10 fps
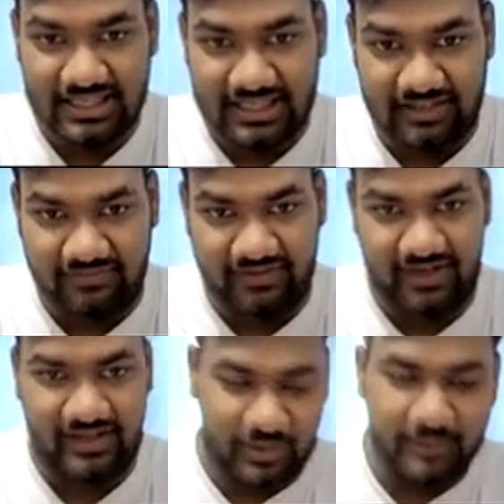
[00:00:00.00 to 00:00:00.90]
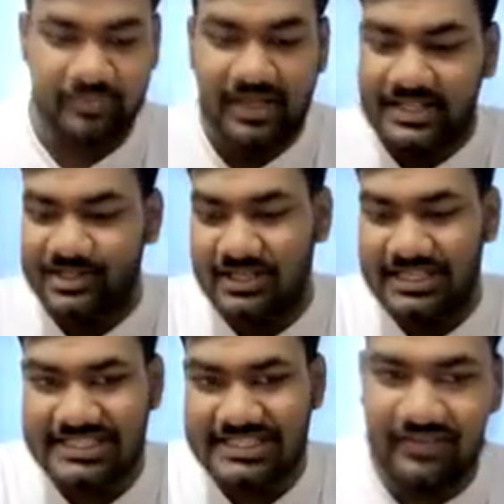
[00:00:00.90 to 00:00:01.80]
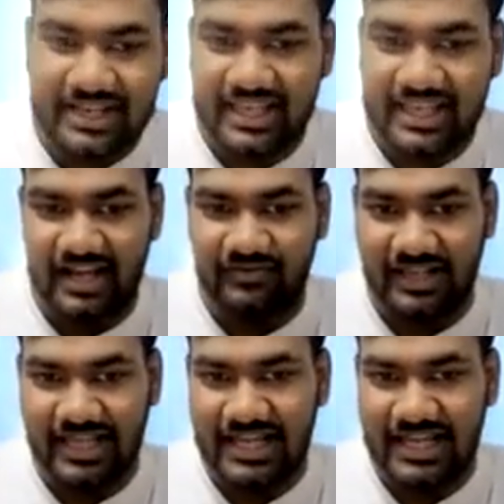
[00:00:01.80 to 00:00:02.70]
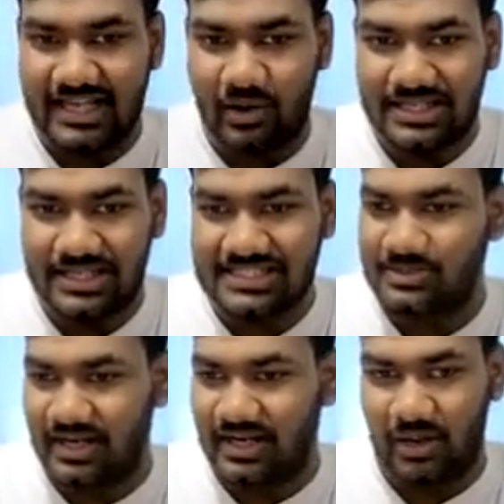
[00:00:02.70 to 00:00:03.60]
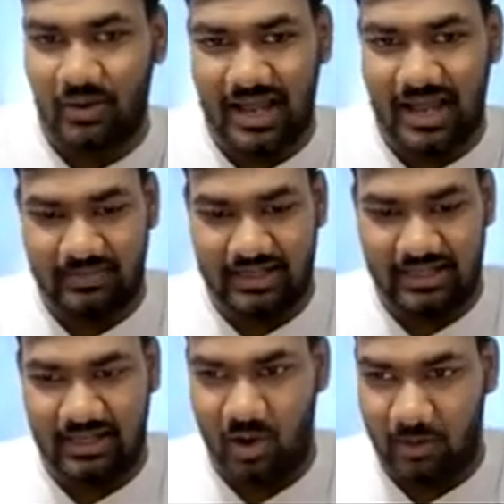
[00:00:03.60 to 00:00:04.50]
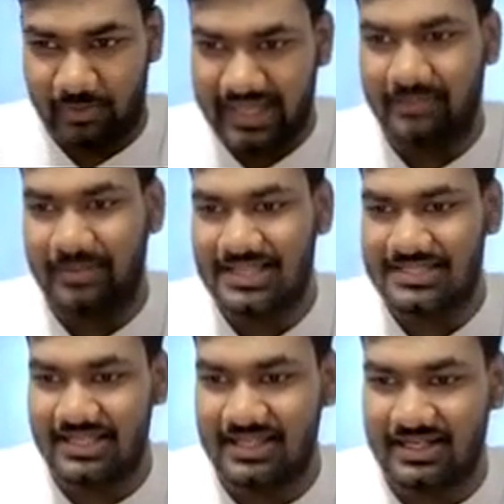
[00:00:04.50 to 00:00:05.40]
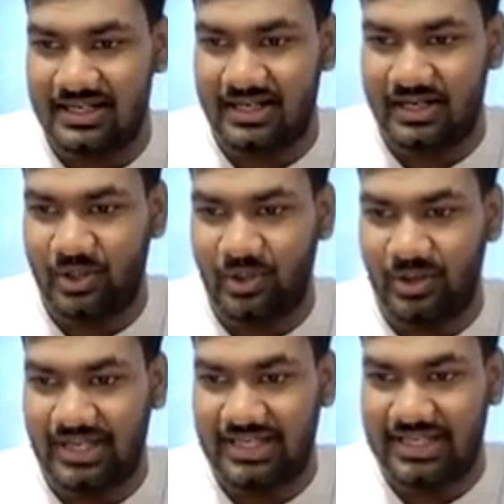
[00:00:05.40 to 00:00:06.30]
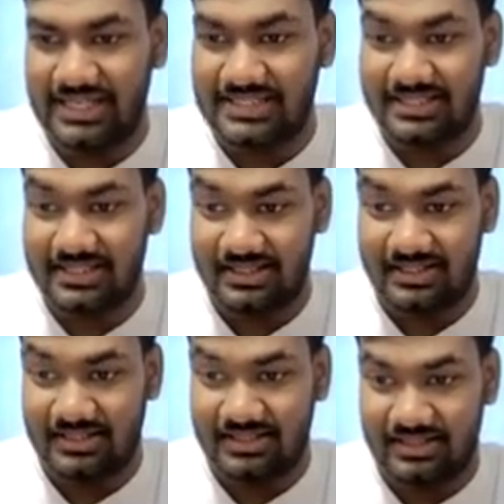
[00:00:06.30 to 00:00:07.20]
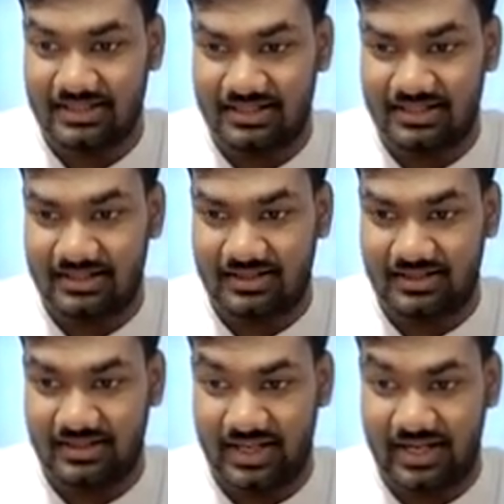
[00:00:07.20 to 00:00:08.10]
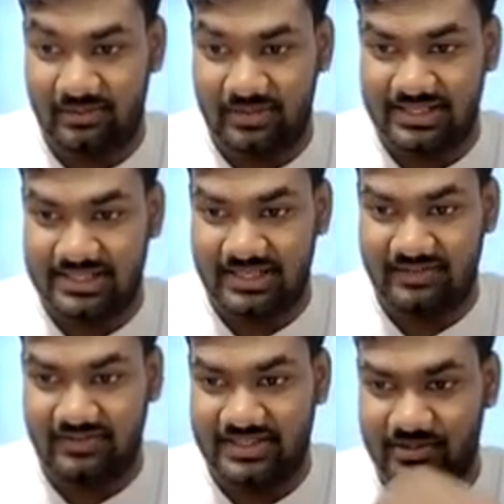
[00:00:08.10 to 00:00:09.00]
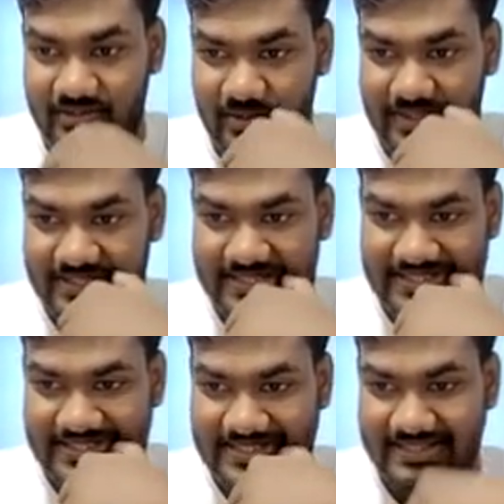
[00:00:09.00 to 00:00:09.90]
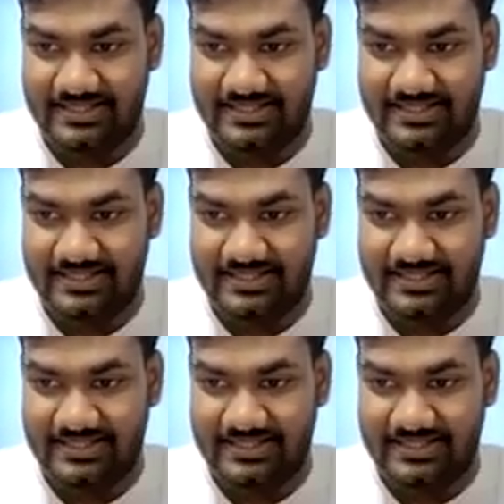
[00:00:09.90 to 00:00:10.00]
effect. Okay. So listen very carefully, guys. How does this work? Now I am copying and pasting a note here, guys. Can you please tell which questions?